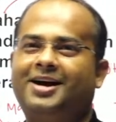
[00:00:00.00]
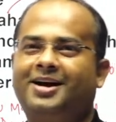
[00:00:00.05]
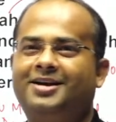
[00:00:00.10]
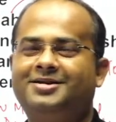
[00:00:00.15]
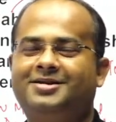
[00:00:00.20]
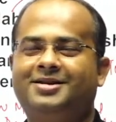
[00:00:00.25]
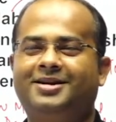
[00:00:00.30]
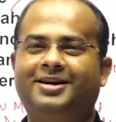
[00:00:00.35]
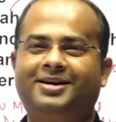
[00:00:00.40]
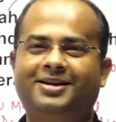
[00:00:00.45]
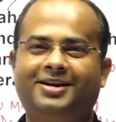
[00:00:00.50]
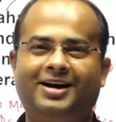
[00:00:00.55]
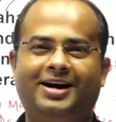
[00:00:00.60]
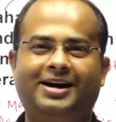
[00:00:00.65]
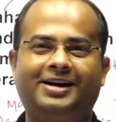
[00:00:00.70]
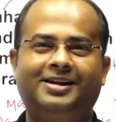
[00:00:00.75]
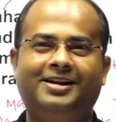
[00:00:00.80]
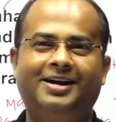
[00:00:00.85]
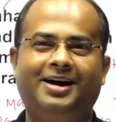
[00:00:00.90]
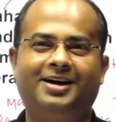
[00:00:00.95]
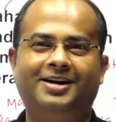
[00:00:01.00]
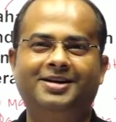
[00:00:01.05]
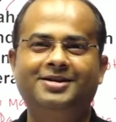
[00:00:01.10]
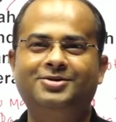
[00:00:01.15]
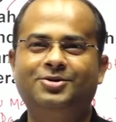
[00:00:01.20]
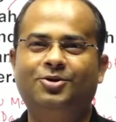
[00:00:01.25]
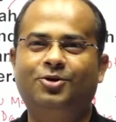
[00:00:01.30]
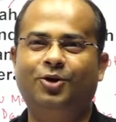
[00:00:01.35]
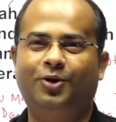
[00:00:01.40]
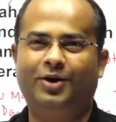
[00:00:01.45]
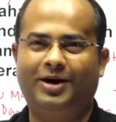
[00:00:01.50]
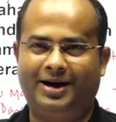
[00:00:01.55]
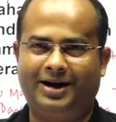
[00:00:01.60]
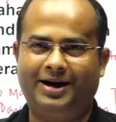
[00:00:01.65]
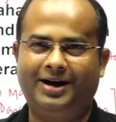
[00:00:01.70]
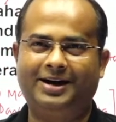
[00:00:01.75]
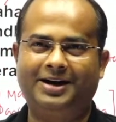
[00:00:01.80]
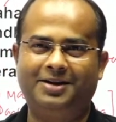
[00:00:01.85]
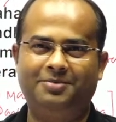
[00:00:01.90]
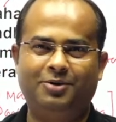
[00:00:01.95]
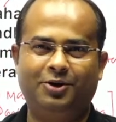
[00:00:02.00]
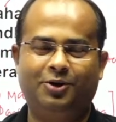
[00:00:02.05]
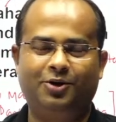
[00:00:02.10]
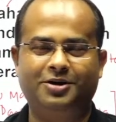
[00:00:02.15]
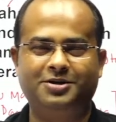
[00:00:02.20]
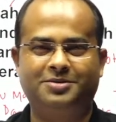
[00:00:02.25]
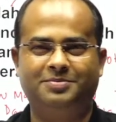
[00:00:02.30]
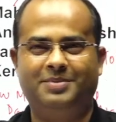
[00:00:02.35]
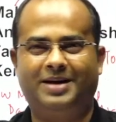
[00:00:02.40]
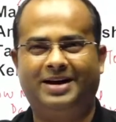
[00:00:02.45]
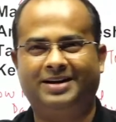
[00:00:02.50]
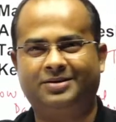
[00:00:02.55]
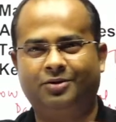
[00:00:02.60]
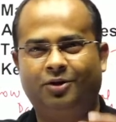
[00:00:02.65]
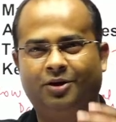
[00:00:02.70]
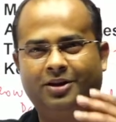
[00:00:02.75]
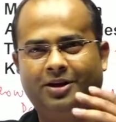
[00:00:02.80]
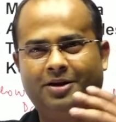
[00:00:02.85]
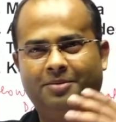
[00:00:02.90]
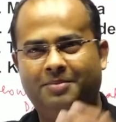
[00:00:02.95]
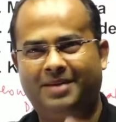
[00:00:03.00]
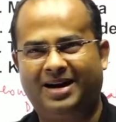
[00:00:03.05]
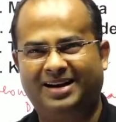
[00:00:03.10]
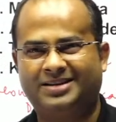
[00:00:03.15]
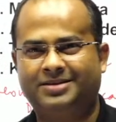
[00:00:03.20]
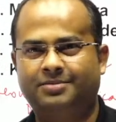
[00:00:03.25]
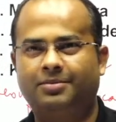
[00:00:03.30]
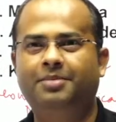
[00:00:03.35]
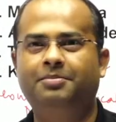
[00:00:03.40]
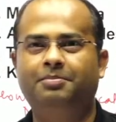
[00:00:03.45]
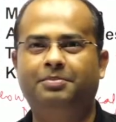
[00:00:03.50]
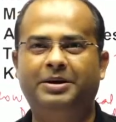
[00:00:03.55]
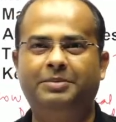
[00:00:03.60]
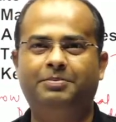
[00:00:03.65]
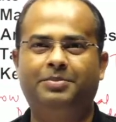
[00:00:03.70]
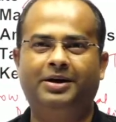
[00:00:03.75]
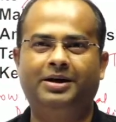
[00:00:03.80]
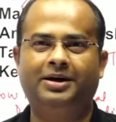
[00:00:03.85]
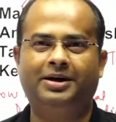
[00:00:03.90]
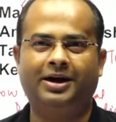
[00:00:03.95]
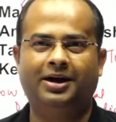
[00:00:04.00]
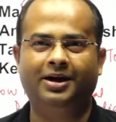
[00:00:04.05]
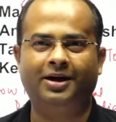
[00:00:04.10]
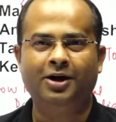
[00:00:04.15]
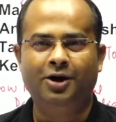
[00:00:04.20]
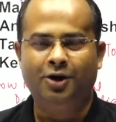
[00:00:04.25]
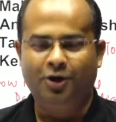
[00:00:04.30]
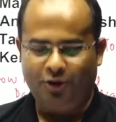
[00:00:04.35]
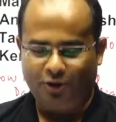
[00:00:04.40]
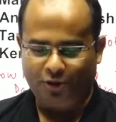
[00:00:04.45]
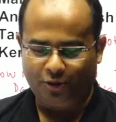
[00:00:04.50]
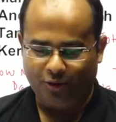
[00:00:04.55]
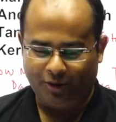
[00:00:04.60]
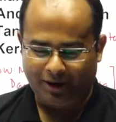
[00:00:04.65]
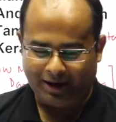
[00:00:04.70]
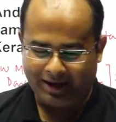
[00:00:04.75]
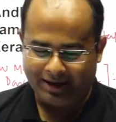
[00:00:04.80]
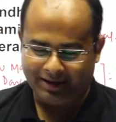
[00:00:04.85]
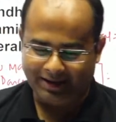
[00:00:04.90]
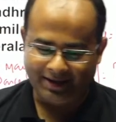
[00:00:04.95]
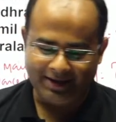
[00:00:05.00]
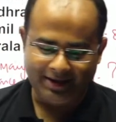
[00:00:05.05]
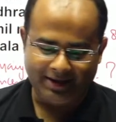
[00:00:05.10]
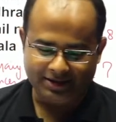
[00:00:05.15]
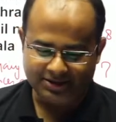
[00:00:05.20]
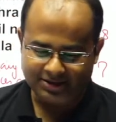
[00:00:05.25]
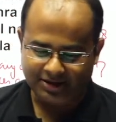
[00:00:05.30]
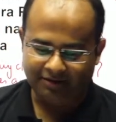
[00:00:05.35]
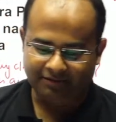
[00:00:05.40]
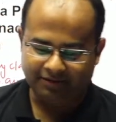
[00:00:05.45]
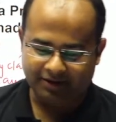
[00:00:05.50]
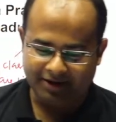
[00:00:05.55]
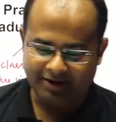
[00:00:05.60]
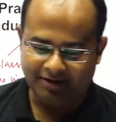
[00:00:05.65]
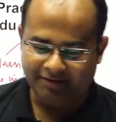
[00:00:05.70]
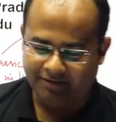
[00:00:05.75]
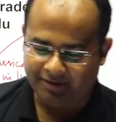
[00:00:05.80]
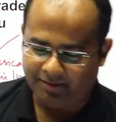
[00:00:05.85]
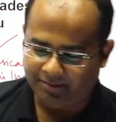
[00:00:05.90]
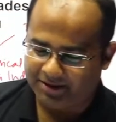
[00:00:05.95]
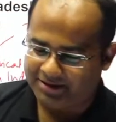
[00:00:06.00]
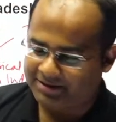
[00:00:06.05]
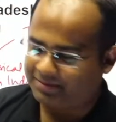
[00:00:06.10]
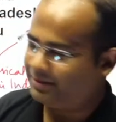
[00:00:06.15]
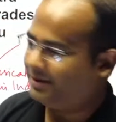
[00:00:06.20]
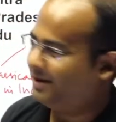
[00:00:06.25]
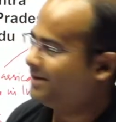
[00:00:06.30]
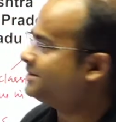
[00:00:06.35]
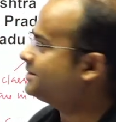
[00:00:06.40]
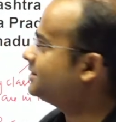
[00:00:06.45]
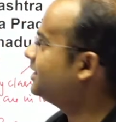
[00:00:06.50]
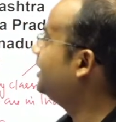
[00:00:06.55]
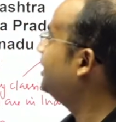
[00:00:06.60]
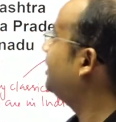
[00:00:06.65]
answering that is Guwahati, because on the maximum people tongue, Guwahati it is a very famous place,